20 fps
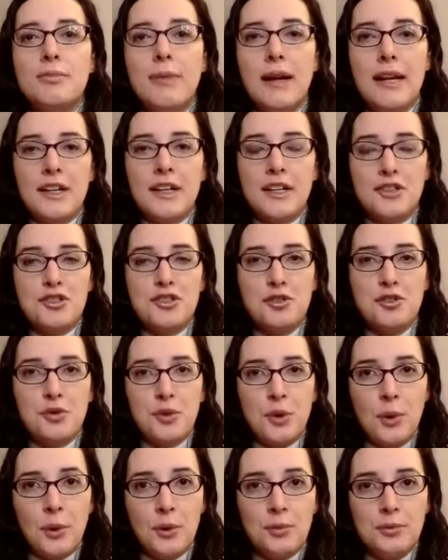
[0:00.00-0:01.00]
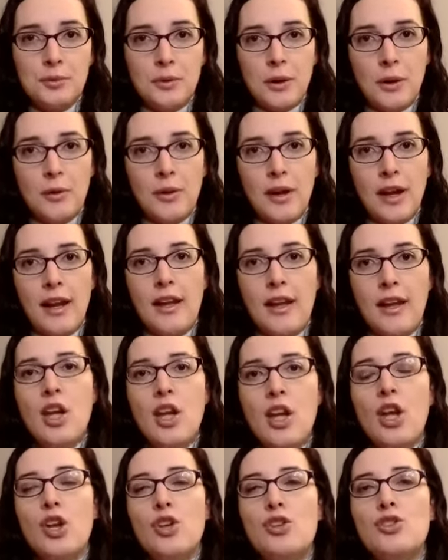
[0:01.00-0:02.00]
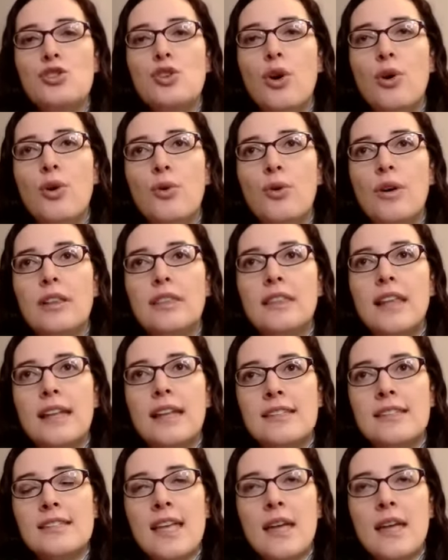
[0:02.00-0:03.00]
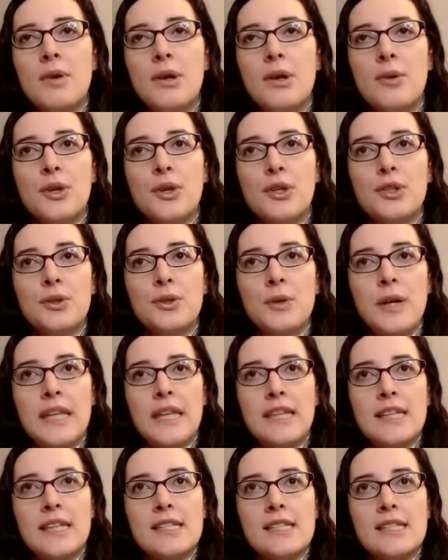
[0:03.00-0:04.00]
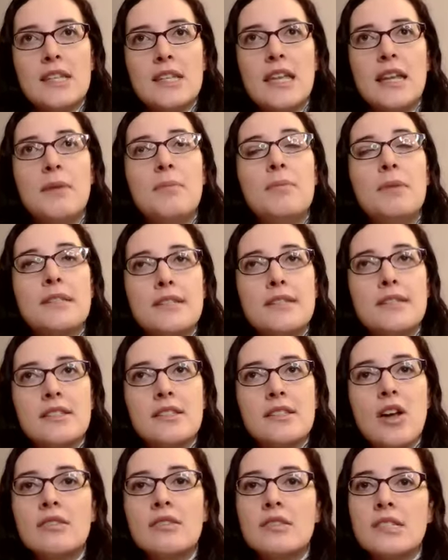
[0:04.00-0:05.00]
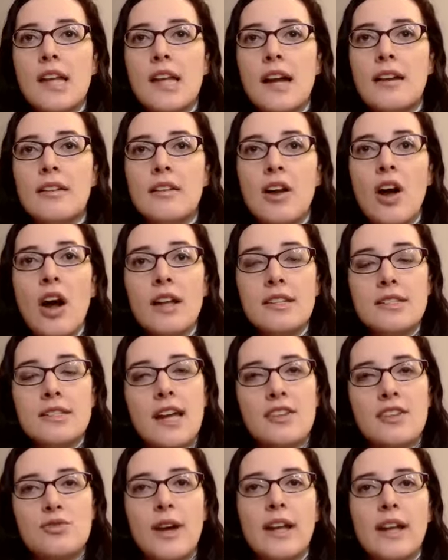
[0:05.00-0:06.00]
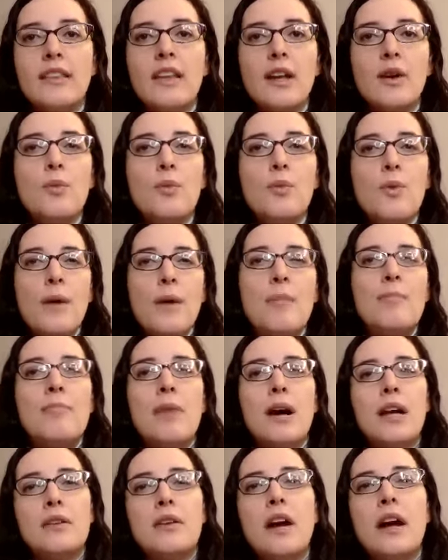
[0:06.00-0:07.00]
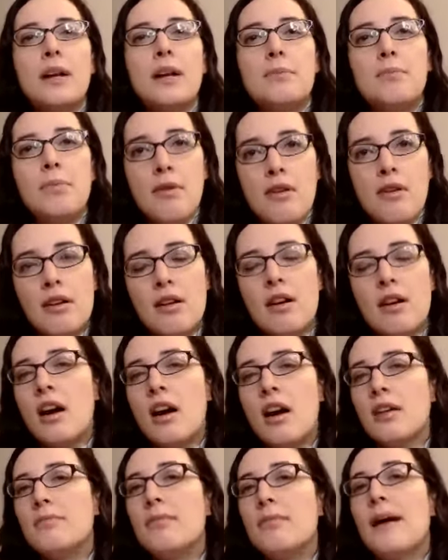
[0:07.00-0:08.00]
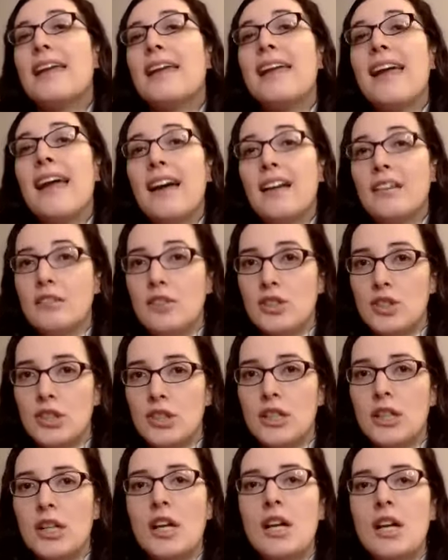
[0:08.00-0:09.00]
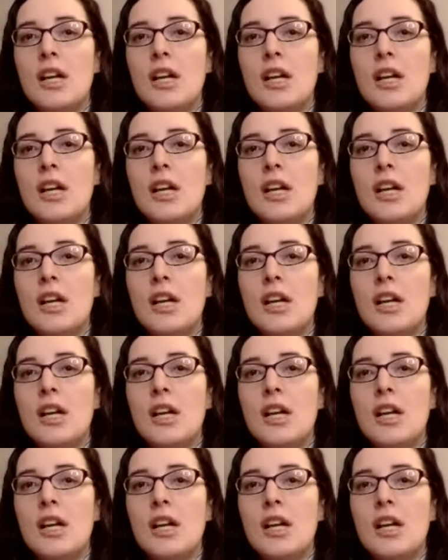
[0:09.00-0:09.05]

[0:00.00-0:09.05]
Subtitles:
my control. Okay. So let's say we were doing this in a business context, right? Like what might I put on my calendar?